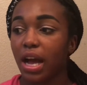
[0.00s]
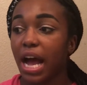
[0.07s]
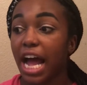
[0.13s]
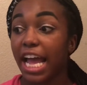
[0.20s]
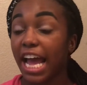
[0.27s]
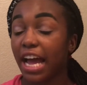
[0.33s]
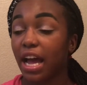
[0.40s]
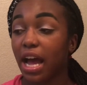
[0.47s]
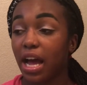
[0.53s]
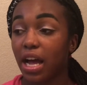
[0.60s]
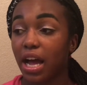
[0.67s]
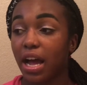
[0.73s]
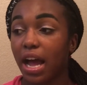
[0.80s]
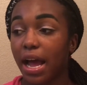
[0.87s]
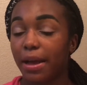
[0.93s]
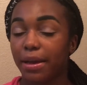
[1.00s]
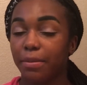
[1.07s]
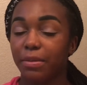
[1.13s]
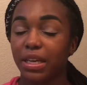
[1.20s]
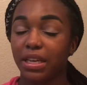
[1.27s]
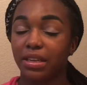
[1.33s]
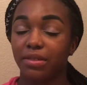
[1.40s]
I
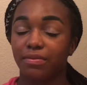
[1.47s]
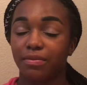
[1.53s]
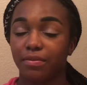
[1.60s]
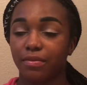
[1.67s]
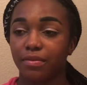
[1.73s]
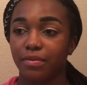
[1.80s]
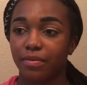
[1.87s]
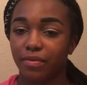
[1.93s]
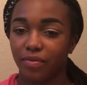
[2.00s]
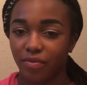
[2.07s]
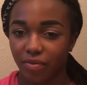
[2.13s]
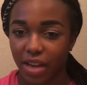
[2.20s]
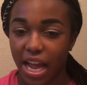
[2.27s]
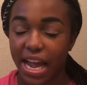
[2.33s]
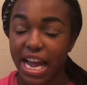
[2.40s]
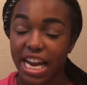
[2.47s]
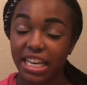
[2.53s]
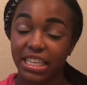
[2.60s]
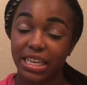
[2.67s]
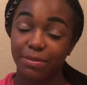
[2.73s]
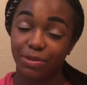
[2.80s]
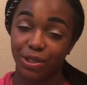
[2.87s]

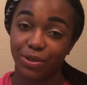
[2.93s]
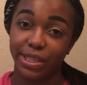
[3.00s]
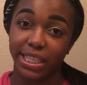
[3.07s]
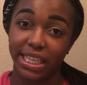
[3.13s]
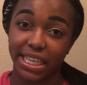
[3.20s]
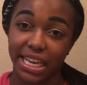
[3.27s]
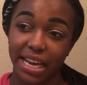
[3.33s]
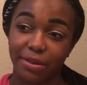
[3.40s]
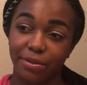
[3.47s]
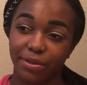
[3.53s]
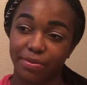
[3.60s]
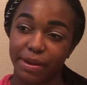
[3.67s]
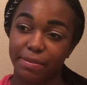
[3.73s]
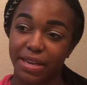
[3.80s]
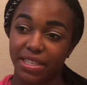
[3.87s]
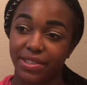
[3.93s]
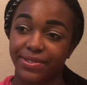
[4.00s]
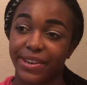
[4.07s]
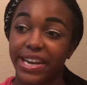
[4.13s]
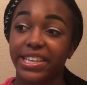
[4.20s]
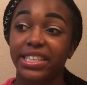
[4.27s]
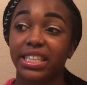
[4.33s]
ended up doing it again with my best
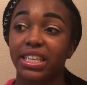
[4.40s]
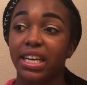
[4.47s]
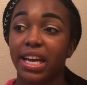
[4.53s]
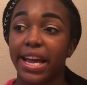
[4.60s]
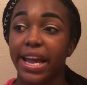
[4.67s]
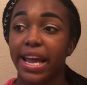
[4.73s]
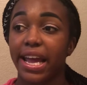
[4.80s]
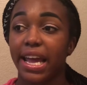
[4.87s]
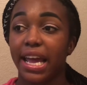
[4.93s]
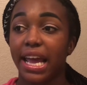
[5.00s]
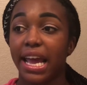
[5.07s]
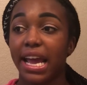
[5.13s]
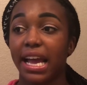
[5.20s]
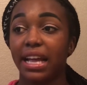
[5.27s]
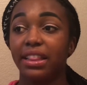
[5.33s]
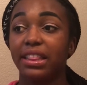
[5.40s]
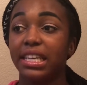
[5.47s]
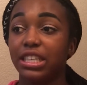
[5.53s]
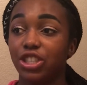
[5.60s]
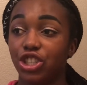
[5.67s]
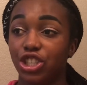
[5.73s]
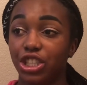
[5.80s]
friend. And
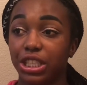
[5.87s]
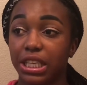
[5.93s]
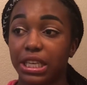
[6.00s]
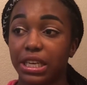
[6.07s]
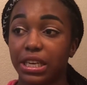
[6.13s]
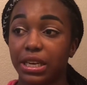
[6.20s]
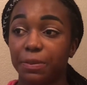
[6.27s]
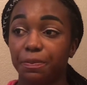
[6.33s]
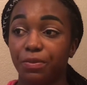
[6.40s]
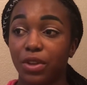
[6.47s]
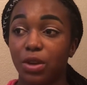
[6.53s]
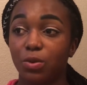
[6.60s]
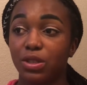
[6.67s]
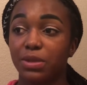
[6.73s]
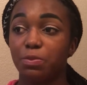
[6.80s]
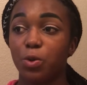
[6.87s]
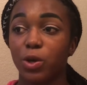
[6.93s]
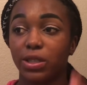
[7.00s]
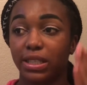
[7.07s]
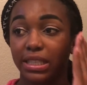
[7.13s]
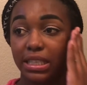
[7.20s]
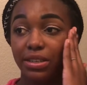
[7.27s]
this year was
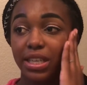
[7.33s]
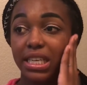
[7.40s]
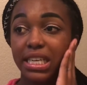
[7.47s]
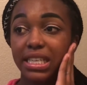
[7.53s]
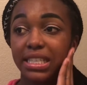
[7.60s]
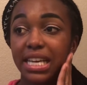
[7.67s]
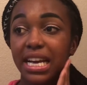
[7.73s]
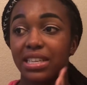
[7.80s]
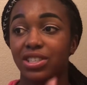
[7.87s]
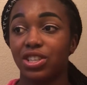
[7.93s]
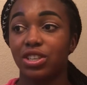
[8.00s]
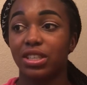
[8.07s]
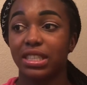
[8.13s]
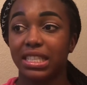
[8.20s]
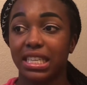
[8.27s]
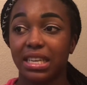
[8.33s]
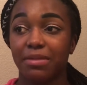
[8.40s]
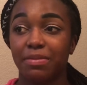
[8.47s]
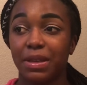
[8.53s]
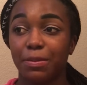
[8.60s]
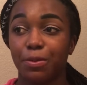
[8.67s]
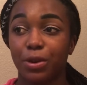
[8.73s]
more serious. I started
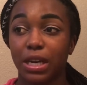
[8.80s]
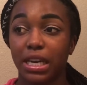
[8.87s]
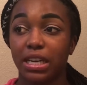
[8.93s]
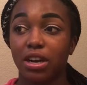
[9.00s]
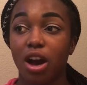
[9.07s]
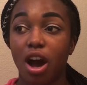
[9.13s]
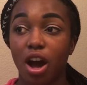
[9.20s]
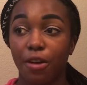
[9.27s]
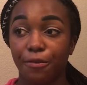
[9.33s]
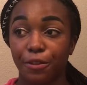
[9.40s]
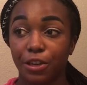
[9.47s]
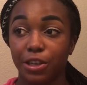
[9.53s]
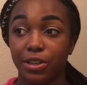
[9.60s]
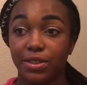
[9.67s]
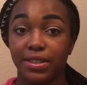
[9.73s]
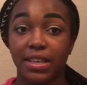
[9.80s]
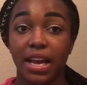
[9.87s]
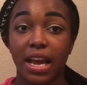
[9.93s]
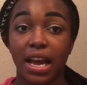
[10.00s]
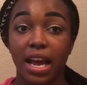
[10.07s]
seeing people getting offers.